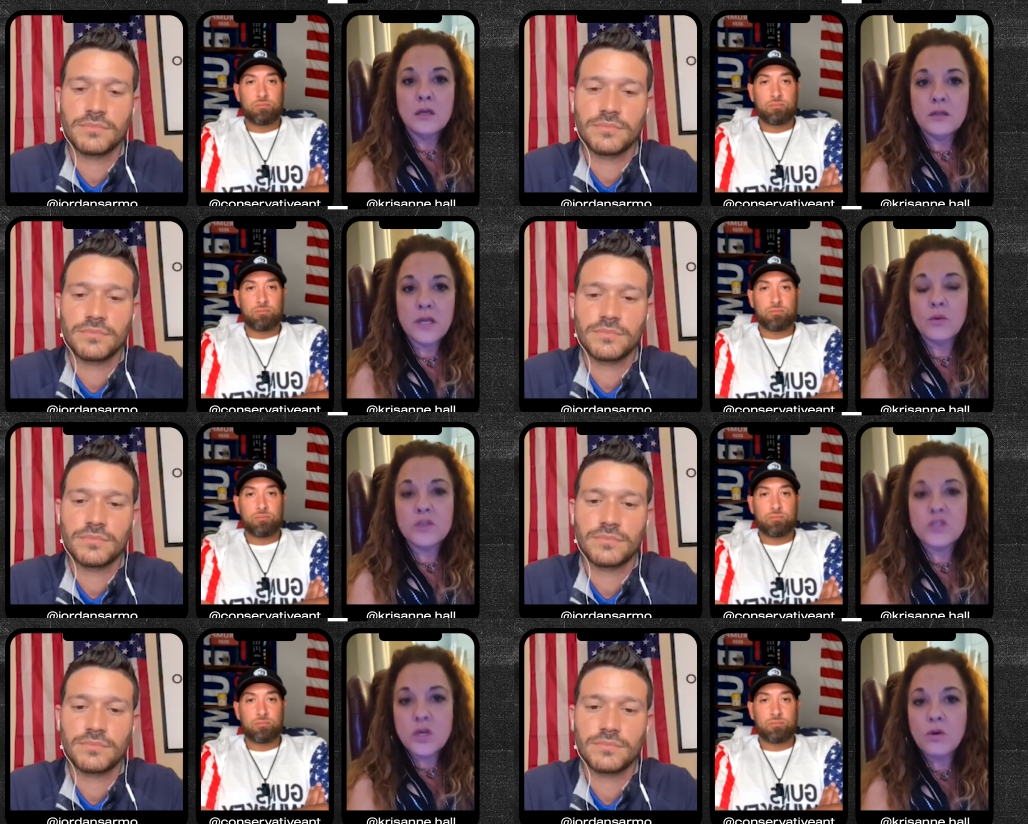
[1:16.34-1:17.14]
Speaker 1: there
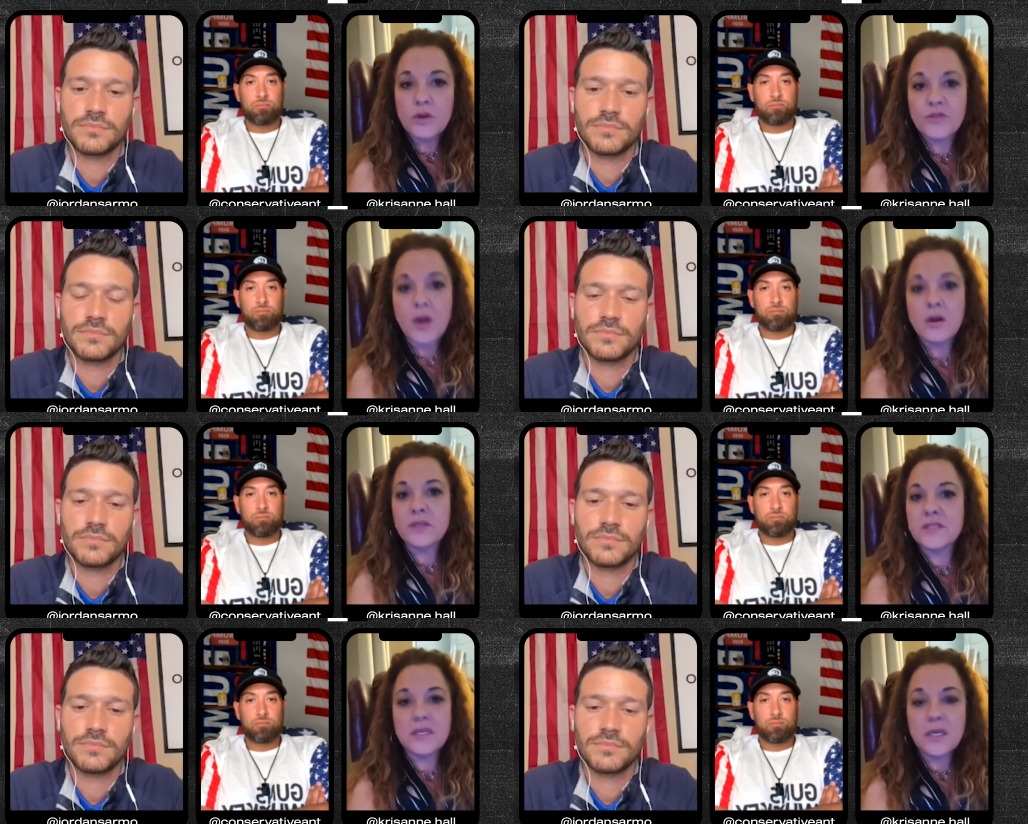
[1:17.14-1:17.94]
was no
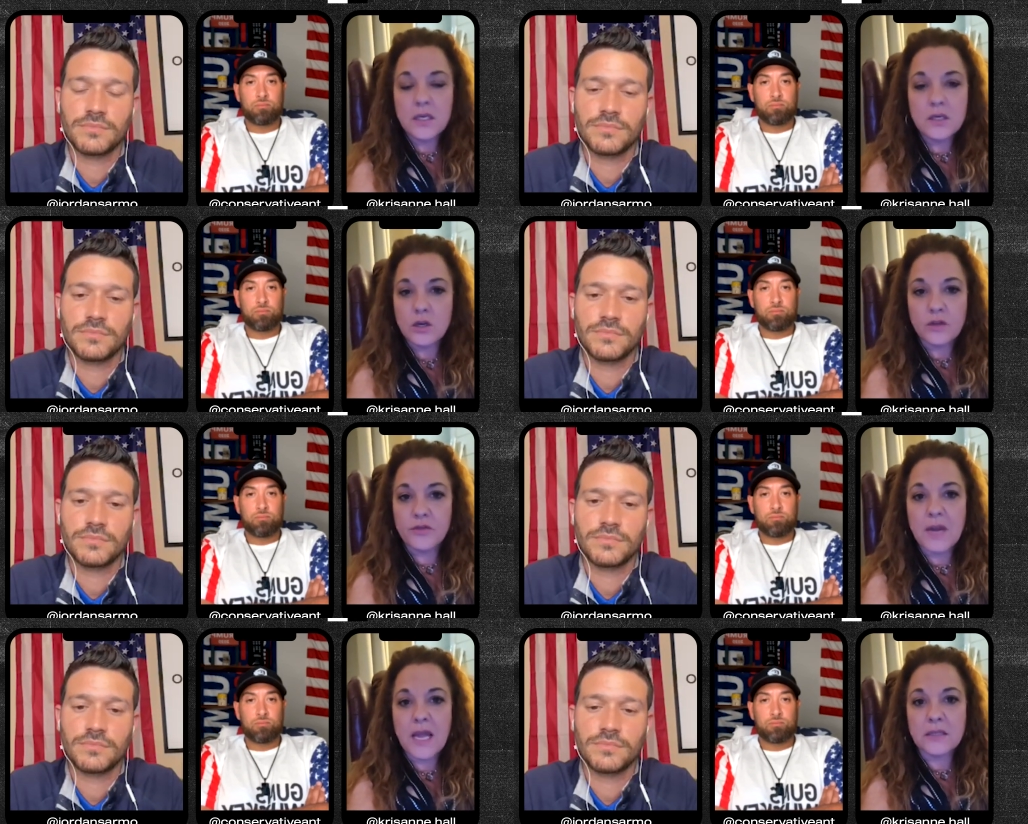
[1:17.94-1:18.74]
authority in her
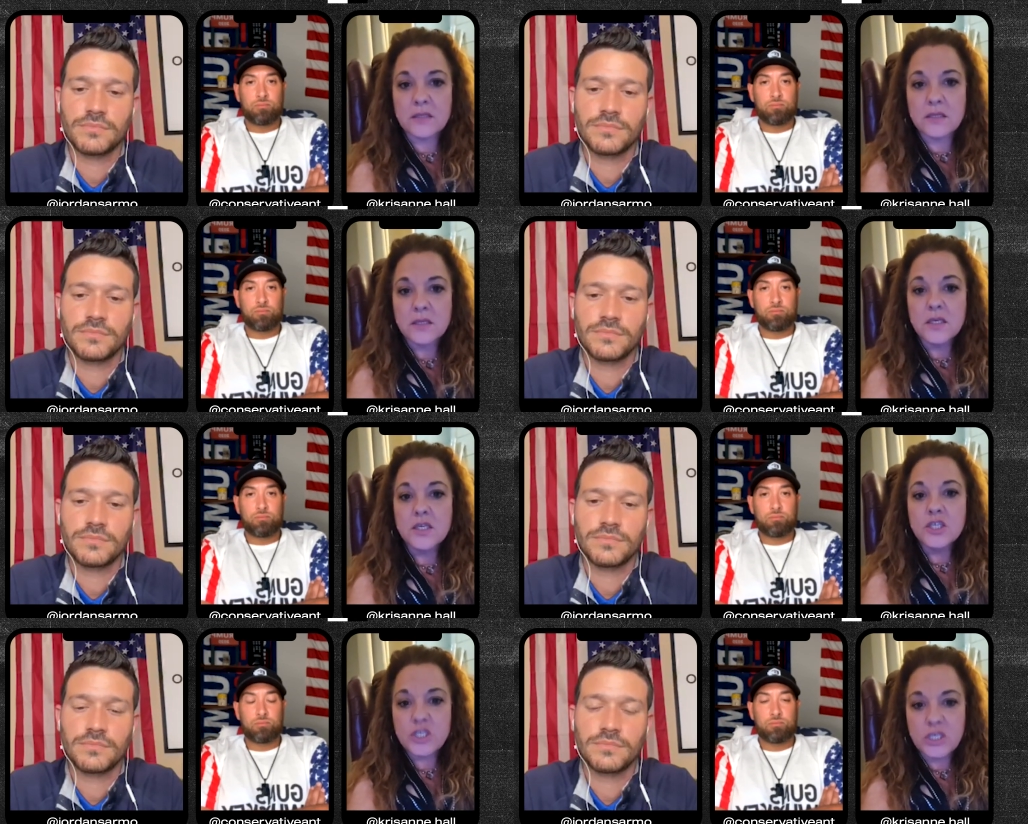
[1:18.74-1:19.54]
threats
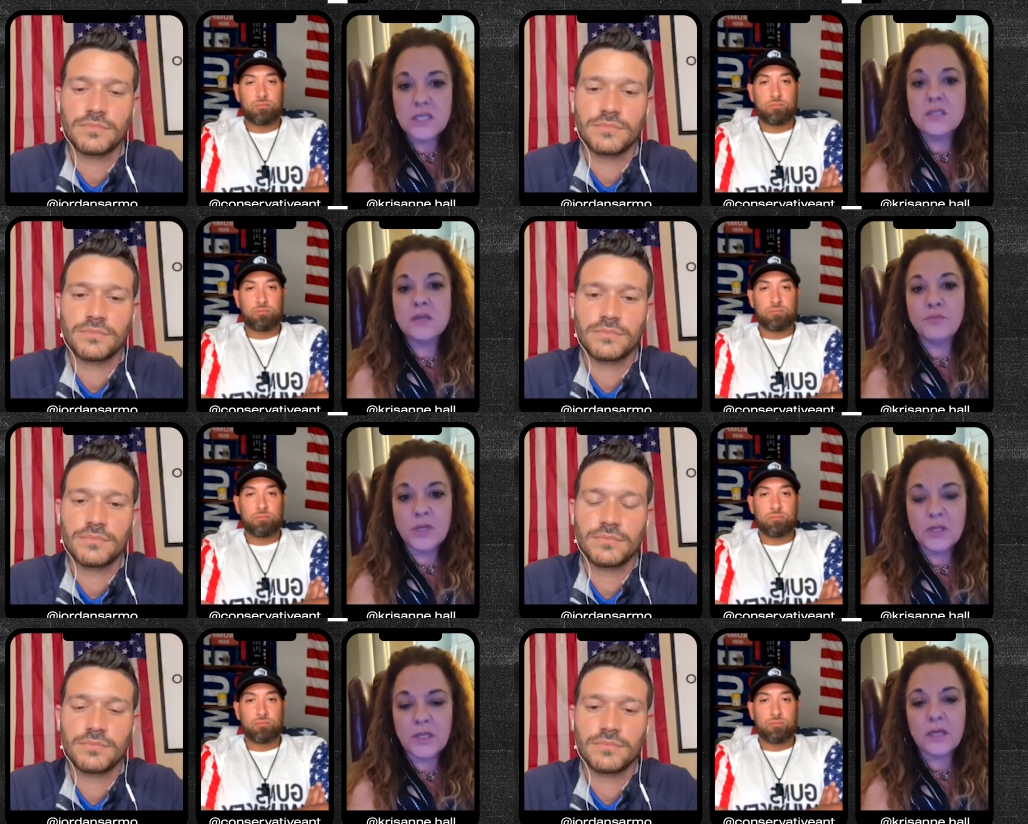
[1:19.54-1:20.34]
she's a
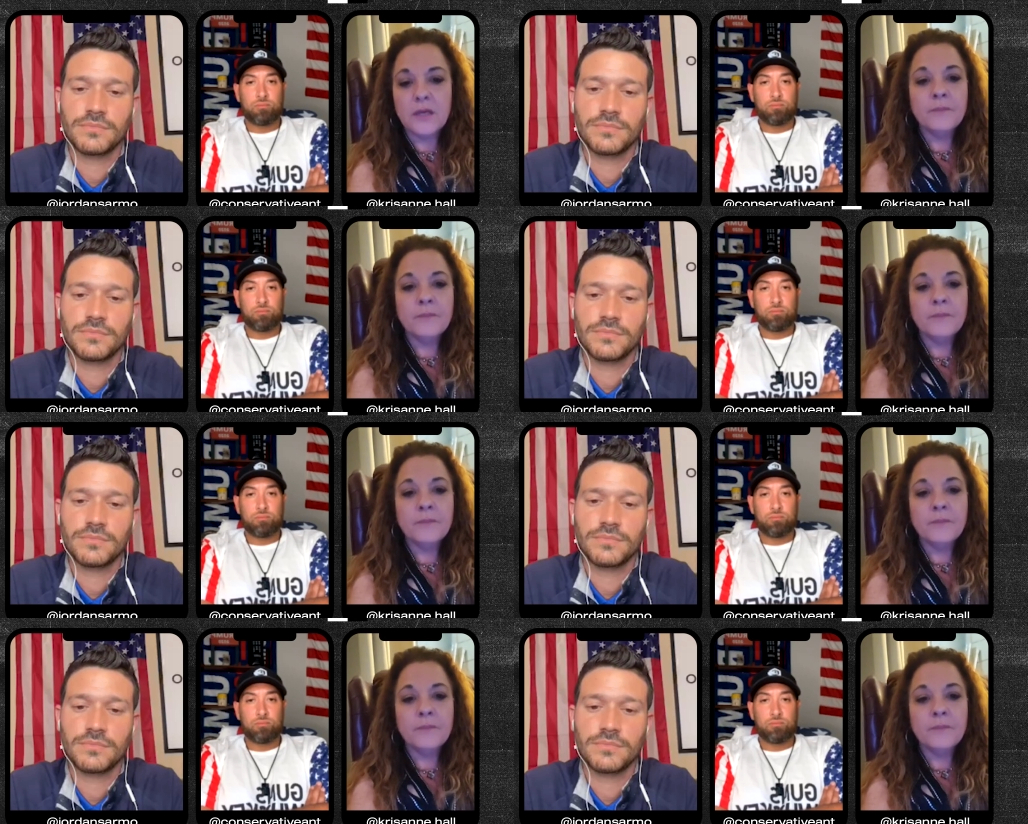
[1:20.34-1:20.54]
bully.